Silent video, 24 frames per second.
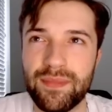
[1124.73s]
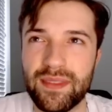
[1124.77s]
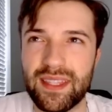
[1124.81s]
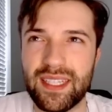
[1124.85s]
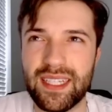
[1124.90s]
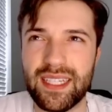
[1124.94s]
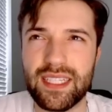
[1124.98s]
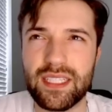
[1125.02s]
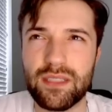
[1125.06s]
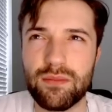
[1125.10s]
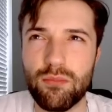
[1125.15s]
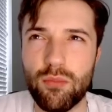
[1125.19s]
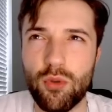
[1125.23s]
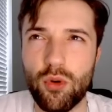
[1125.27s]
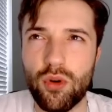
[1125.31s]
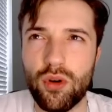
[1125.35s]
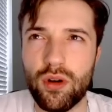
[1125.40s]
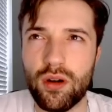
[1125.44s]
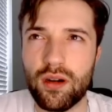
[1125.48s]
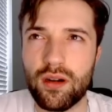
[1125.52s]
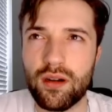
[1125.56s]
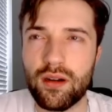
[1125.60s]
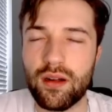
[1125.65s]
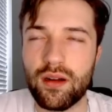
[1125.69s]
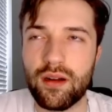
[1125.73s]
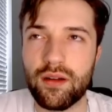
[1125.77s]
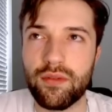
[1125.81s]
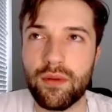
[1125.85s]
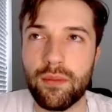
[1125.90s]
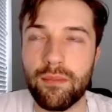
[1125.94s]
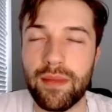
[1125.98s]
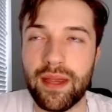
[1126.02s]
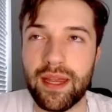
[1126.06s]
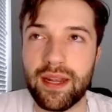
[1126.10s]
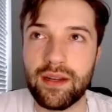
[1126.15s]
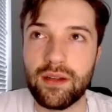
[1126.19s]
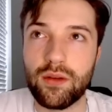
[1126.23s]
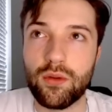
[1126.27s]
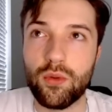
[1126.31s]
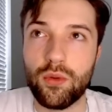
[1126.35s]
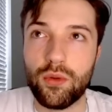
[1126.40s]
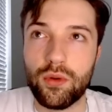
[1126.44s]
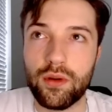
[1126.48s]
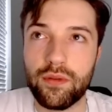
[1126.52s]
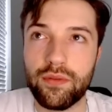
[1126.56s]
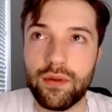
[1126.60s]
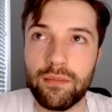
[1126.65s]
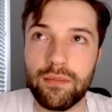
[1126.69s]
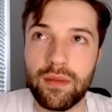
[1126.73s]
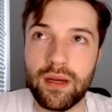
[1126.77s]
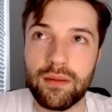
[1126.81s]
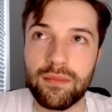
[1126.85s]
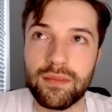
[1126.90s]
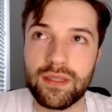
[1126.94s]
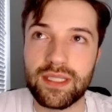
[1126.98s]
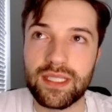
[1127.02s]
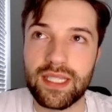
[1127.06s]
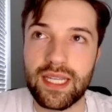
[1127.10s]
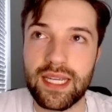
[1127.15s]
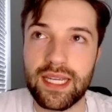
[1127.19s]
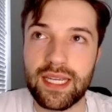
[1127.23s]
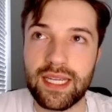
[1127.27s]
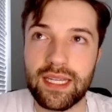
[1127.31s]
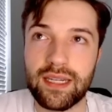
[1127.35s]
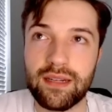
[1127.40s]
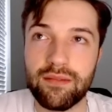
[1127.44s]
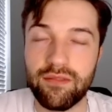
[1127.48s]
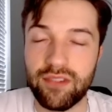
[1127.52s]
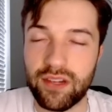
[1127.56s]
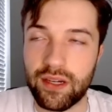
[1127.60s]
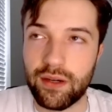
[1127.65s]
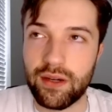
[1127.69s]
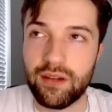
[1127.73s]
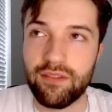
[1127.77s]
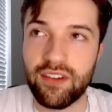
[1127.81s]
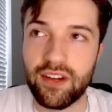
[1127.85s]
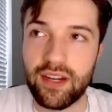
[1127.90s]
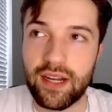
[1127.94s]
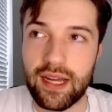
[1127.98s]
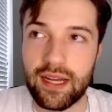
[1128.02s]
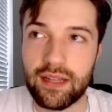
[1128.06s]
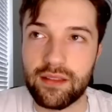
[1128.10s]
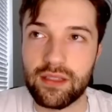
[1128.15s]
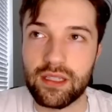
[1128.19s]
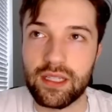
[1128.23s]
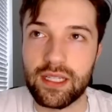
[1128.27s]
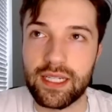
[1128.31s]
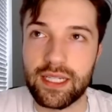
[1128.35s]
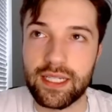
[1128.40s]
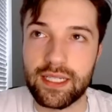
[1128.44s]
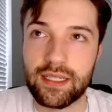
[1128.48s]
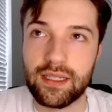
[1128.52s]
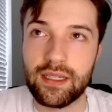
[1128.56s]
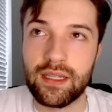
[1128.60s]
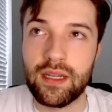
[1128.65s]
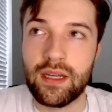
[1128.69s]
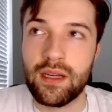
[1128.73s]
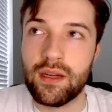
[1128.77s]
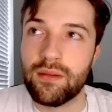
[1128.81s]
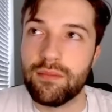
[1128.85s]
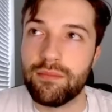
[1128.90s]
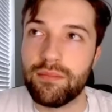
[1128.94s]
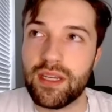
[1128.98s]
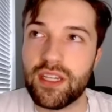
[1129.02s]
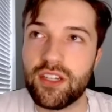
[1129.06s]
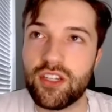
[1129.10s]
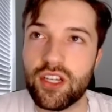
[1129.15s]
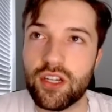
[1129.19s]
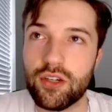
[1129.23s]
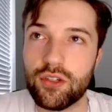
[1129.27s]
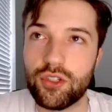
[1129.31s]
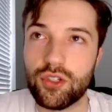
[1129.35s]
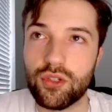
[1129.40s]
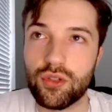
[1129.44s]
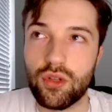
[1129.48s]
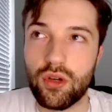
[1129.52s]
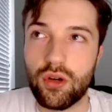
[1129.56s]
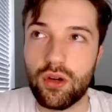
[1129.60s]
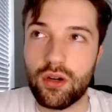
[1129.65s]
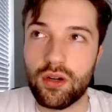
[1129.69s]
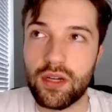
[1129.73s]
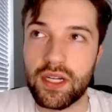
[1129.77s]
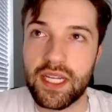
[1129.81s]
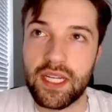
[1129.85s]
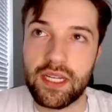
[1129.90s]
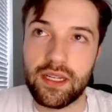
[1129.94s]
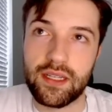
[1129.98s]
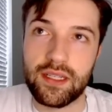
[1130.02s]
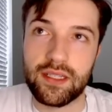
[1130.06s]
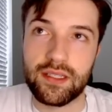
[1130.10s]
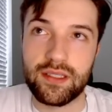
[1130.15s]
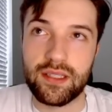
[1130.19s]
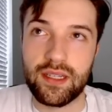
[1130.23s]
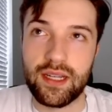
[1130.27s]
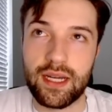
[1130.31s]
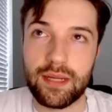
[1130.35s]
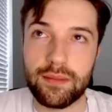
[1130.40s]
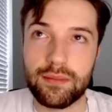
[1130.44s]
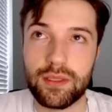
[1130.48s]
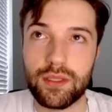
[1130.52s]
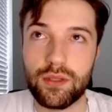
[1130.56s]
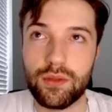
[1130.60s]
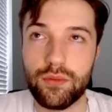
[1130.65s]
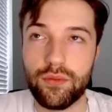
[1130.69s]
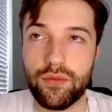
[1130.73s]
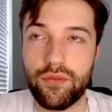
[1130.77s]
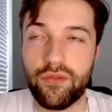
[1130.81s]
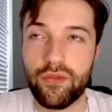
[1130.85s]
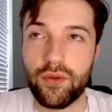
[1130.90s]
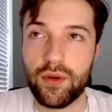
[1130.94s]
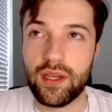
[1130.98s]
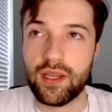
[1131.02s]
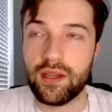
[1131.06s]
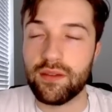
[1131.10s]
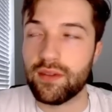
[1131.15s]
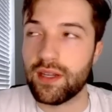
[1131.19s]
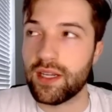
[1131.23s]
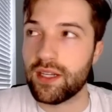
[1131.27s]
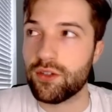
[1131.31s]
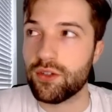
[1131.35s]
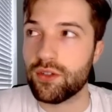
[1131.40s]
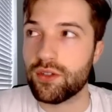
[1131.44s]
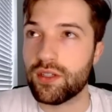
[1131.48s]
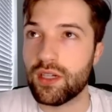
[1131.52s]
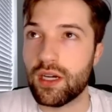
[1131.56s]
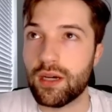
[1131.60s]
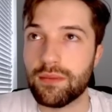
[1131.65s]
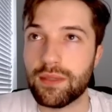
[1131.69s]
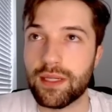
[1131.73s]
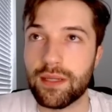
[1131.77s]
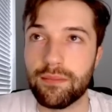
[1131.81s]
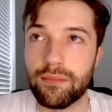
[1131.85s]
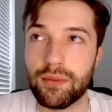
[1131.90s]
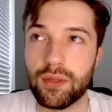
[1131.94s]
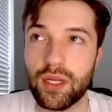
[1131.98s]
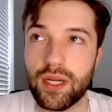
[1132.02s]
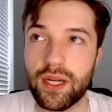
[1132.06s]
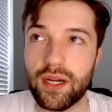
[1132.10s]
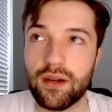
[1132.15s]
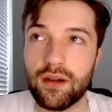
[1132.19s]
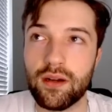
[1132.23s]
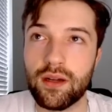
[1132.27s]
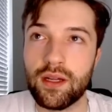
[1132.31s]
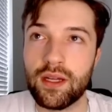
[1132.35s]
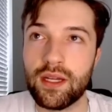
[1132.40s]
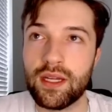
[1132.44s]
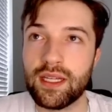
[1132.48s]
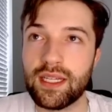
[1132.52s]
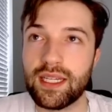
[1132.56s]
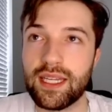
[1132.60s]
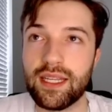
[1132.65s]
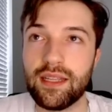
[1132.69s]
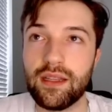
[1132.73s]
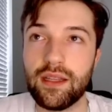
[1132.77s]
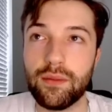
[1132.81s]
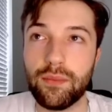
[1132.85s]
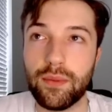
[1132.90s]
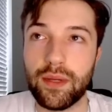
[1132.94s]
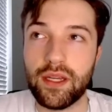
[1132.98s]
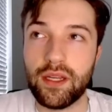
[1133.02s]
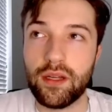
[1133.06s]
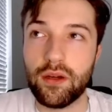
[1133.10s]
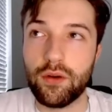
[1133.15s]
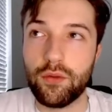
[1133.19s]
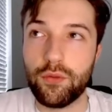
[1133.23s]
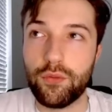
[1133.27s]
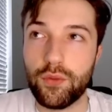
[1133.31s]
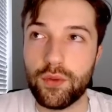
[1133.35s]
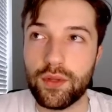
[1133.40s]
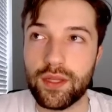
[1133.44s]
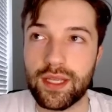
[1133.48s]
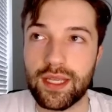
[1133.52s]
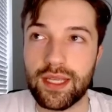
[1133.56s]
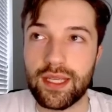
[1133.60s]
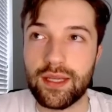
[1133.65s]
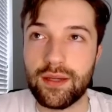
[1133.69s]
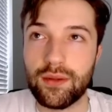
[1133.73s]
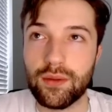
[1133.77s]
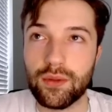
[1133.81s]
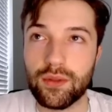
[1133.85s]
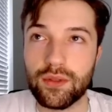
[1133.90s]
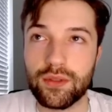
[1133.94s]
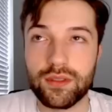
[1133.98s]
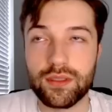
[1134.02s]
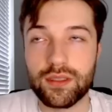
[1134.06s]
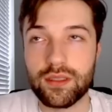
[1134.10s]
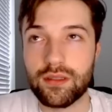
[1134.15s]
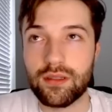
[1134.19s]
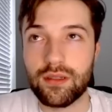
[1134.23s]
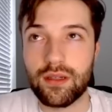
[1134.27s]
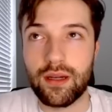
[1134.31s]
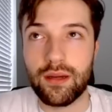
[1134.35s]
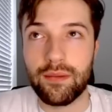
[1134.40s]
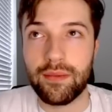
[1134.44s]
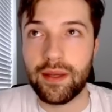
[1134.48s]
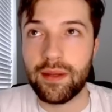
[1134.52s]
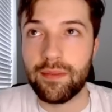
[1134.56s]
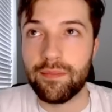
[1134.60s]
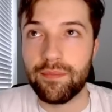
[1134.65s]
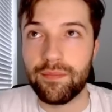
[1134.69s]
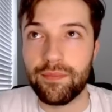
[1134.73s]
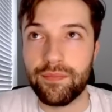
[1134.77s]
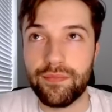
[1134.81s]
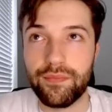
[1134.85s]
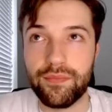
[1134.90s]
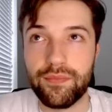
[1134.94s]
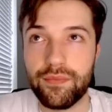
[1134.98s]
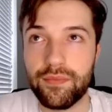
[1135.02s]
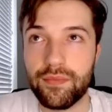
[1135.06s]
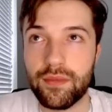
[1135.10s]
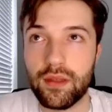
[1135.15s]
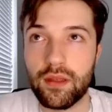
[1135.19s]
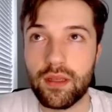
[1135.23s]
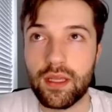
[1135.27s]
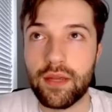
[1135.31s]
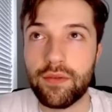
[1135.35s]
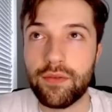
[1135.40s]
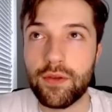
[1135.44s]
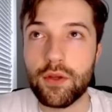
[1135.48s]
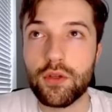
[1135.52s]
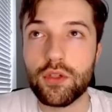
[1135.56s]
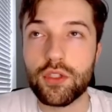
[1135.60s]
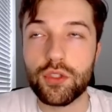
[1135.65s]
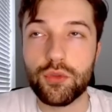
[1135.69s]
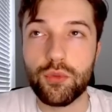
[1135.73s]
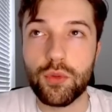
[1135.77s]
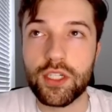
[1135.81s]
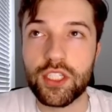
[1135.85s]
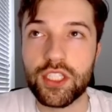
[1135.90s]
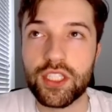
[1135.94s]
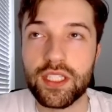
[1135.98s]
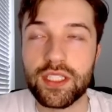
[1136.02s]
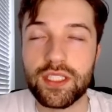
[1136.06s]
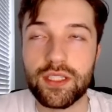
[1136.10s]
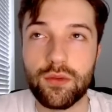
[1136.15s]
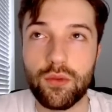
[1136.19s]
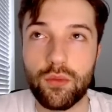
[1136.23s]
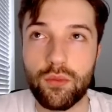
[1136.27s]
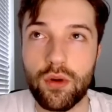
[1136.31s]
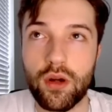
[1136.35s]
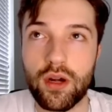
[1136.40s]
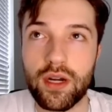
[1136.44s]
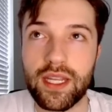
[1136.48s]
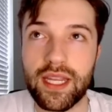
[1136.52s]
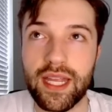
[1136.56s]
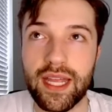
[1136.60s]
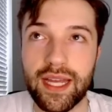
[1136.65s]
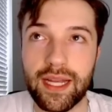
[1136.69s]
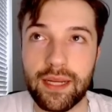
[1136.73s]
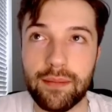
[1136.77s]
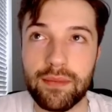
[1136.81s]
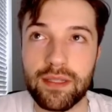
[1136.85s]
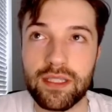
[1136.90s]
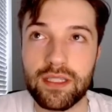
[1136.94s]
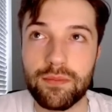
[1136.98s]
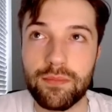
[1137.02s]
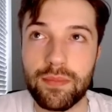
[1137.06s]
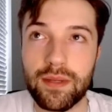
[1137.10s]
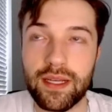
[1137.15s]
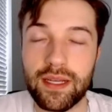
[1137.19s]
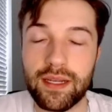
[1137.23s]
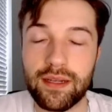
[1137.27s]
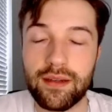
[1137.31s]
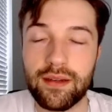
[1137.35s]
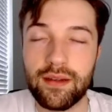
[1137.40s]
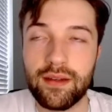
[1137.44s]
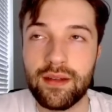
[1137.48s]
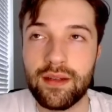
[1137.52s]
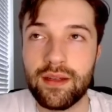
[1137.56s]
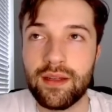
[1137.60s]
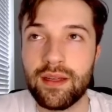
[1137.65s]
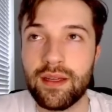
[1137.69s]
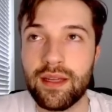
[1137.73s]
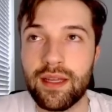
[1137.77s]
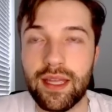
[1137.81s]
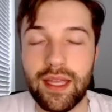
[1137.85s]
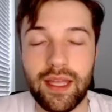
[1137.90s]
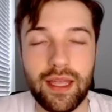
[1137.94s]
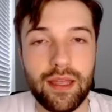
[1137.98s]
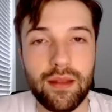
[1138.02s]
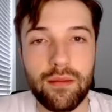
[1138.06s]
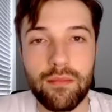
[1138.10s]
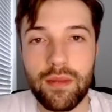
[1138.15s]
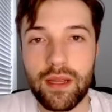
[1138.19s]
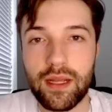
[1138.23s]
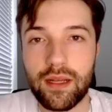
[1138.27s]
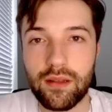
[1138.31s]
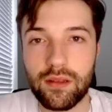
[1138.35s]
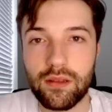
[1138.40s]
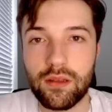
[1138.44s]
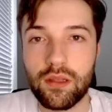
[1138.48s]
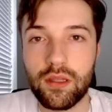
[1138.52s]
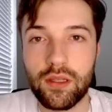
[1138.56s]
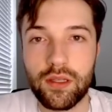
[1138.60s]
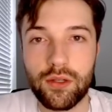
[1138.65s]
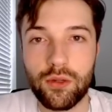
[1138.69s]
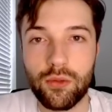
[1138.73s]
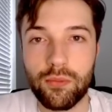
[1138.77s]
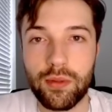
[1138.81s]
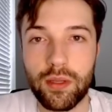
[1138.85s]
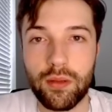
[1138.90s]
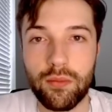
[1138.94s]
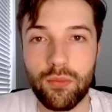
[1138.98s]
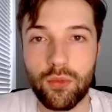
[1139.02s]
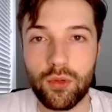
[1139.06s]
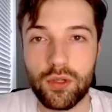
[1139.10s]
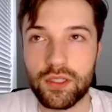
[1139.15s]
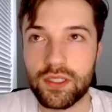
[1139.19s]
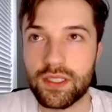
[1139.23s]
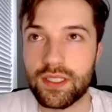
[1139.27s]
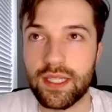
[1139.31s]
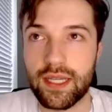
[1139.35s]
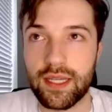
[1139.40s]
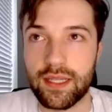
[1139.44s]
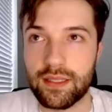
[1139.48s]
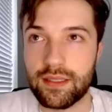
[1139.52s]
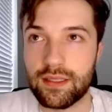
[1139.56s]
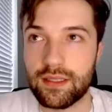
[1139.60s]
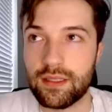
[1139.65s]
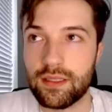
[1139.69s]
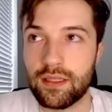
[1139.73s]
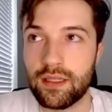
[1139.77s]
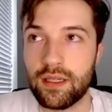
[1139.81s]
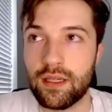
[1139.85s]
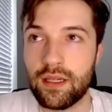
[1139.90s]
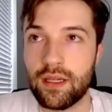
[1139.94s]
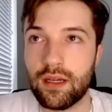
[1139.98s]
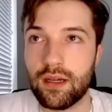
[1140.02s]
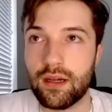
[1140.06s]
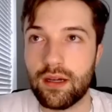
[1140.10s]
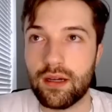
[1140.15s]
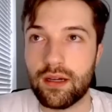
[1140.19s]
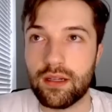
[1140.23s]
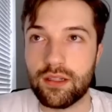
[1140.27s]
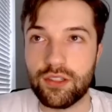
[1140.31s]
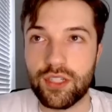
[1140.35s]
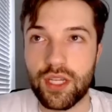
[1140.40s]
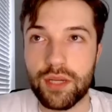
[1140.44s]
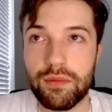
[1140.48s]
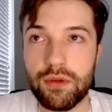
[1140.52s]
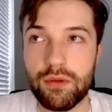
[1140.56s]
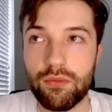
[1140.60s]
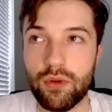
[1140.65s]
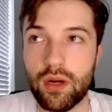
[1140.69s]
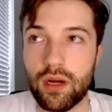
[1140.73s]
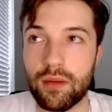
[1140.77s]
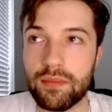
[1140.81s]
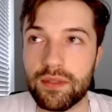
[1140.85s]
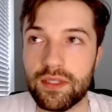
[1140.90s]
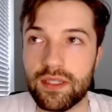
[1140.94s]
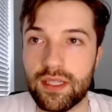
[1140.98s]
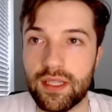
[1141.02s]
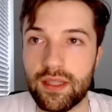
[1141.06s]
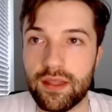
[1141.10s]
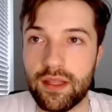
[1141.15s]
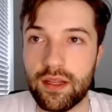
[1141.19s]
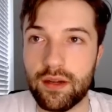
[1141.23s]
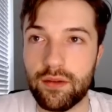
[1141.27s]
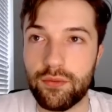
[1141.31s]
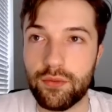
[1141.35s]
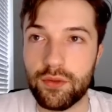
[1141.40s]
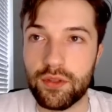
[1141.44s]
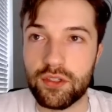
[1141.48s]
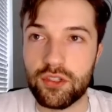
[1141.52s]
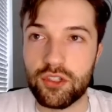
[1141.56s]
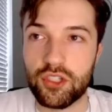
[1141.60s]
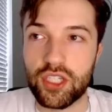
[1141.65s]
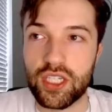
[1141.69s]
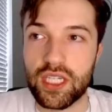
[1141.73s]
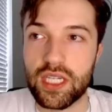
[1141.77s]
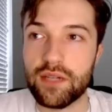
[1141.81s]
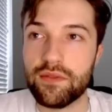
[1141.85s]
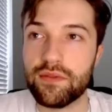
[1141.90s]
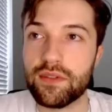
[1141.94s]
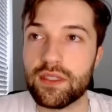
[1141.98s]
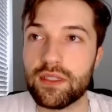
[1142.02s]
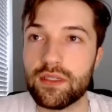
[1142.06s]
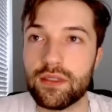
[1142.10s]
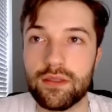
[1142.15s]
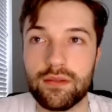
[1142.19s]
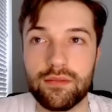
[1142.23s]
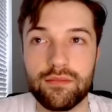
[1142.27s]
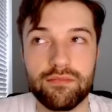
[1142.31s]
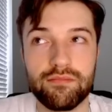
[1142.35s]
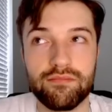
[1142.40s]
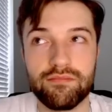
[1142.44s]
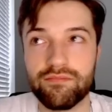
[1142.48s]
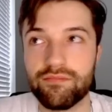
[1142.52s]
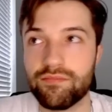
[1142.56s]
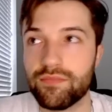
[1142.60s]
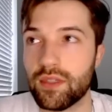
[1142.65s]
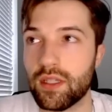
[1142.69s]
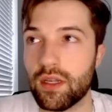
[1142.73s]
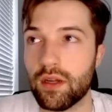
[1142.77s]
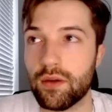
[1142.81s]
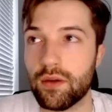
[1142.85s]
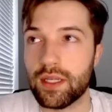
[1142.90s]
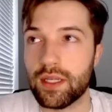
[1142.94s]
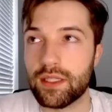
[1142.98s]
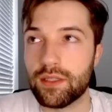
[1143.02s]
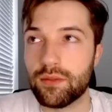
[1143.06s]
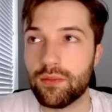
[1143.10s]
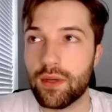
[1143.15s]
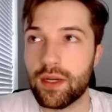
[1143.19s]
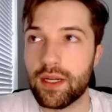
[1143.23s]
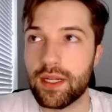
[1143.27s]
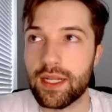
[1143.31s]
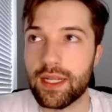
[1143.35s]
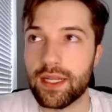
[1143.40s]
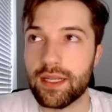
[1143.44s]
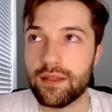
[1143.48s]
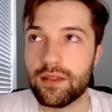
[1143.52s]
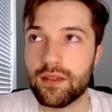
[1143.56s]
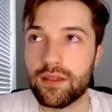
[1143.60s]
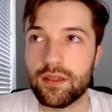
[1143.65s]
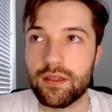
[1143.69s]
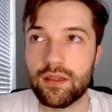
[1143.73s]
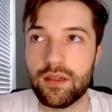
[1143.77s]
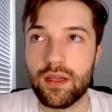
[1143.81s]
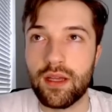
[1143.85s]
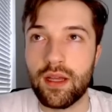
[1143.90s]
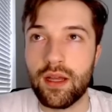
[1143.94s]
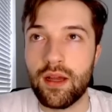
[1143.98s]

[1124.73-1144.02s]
Think he's more of a man corner, if I'm not mistaken. Very, very athletic. B J Ojolari is an absolute freak of nature, top ten player. Kelee Ringo for the Eagles. I mean, if you switch this into Ronnie Hickman's pick, it'd make a little bit more sense. Uh, Jamie Robinson there for the Chiefs. You is what it is.